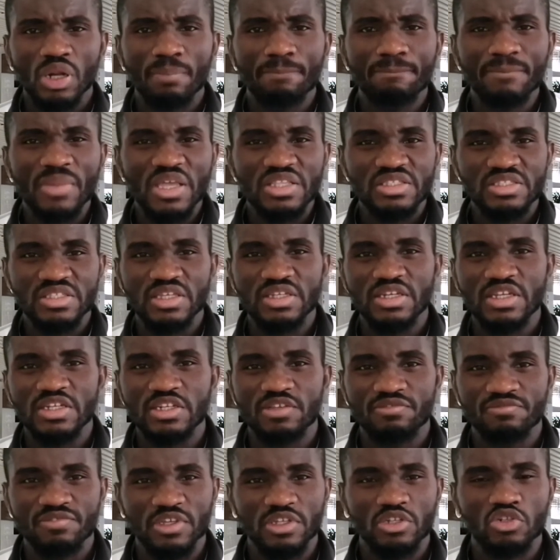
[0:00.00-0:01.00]
maintaining
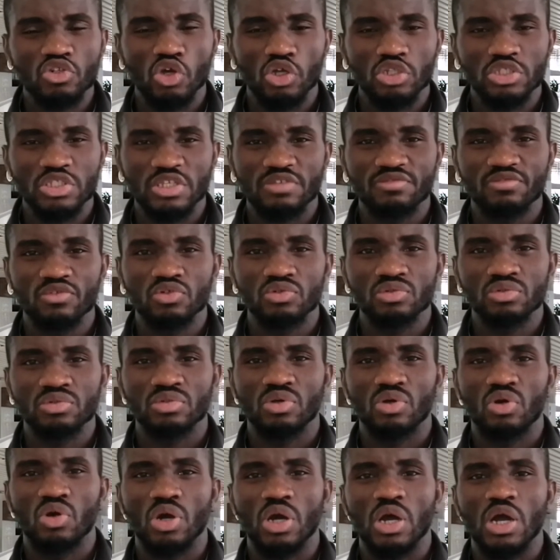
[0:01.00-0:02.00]
the feed, not even
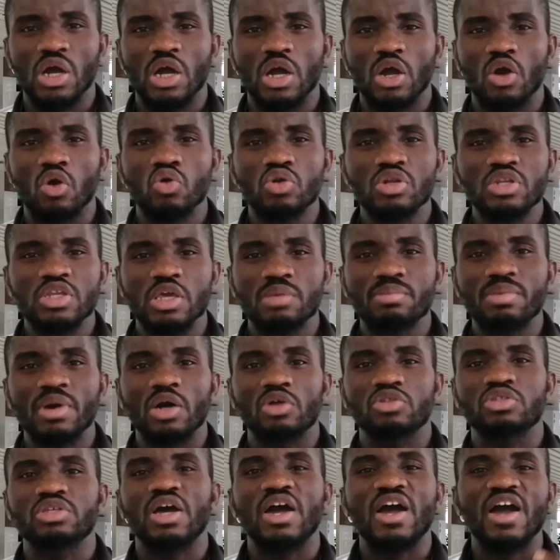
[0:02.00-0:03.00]
only
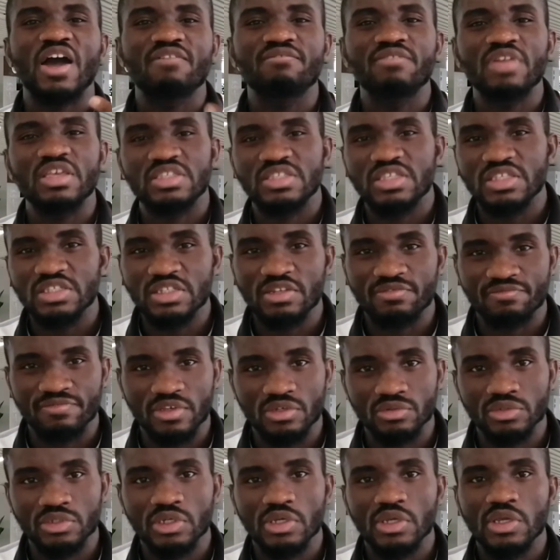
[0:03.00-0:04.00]
about harvesting the
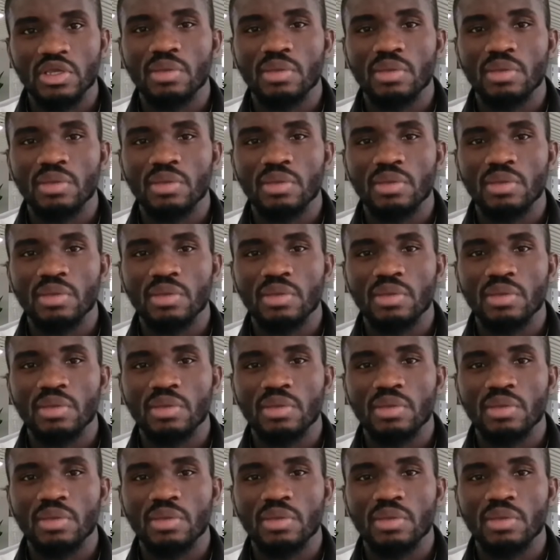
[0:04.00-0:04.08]
field.